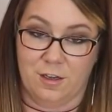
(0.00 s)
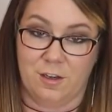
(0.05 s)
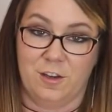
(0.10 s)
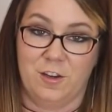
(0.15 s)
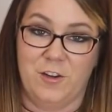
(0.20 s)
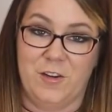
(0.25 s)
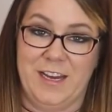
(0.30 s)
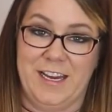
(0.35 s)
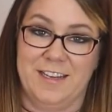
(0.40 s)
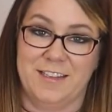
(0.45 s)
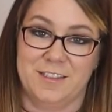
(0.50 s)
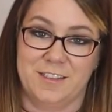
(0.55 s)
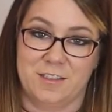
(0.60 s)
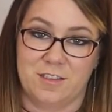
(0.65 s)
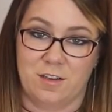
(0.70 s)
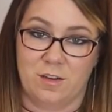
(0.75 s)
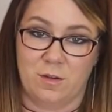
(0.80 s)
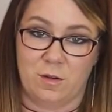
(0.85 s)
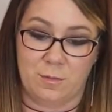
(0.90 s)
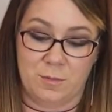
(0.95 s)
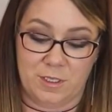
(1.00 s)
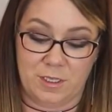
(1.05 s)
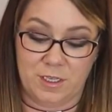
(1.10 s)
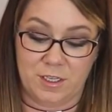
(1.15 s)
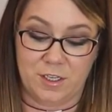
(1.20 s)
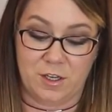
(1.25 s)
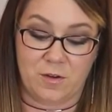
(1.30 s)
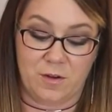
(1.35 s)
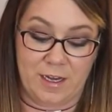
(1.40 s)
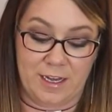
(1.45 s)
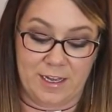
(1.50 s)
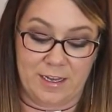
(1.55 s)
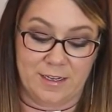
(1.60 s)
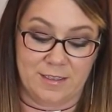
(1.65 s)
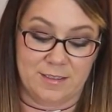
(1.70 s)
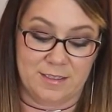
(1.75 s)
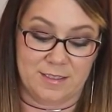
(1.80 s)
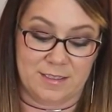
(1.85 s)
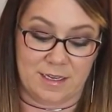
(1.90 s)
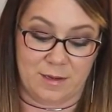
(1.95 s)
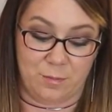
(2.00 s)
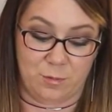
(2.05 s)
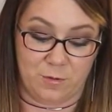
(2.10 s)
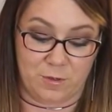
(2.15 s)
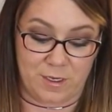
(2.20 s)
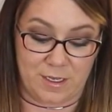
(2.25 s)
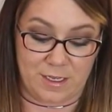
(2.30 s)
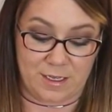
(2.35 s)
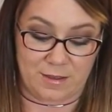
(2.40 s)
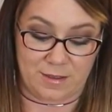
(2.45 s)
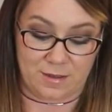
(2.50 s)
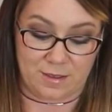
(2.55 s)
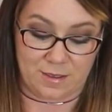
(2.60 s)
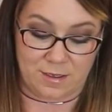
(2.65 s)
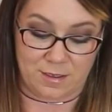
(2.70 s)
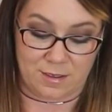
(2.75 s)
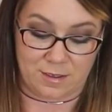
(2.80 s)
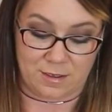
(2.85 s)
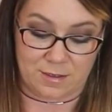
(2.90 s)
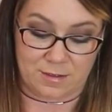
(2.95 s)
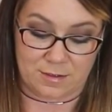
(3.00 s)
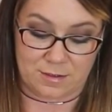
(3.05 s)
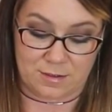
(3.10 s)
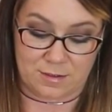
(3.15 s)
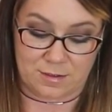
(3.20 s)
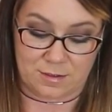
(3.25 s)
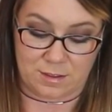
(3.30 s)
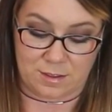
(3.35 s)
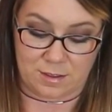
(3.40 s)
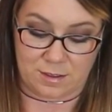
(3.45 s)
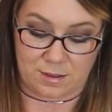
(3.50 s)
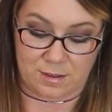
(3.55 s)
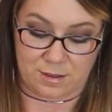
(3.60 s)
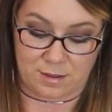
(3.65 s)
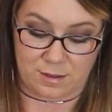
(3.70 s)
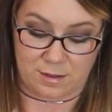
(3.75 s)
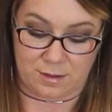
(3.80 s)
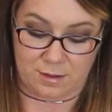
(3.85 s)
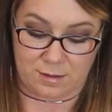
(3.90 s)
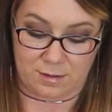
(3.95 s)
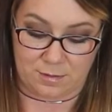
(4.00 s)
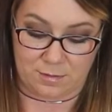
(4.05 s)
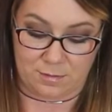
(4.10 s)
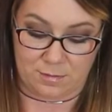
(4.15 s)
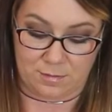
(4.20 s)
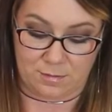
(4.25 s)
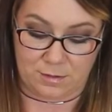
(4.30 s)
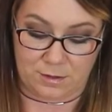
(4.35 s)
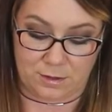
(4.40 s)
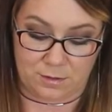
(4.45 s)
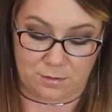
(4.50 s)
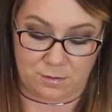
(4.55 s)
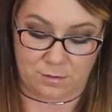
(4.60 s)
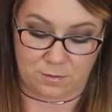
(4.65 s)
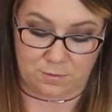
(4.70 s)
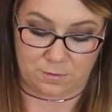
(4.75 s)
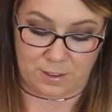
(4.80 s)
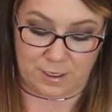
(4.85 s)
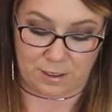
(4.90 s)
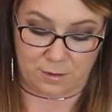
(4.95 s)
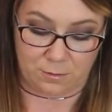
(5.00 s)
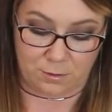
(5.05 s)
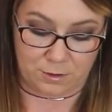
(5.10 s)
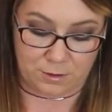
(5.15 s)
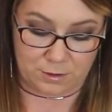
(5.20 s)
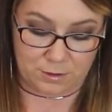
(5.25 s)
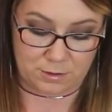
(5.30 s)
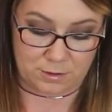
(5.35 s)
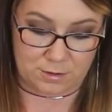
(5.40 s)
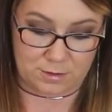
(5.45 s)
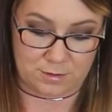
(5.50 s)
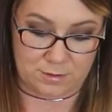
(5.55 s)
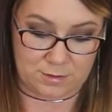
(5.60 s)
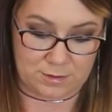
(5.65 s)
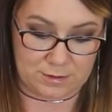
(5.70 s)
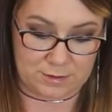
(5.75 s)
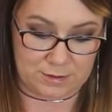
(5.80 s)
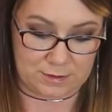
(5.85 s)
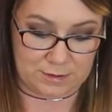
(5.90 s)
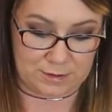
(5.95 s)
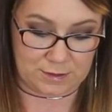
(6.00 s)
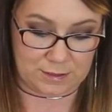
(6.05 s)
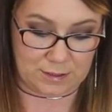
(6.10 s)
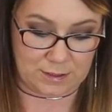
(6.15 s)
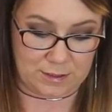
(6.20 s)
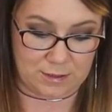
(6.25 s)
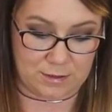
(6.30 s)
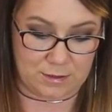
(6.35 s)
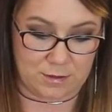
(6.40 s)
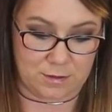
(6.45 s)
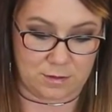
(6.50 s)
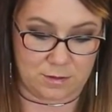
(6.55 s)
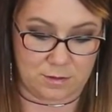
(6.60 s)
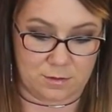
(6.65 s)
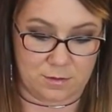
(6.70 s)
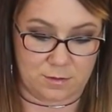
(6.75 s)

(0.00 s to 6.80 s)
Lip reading: Okay, so I'm gonna go ahead and separate these little flowers, these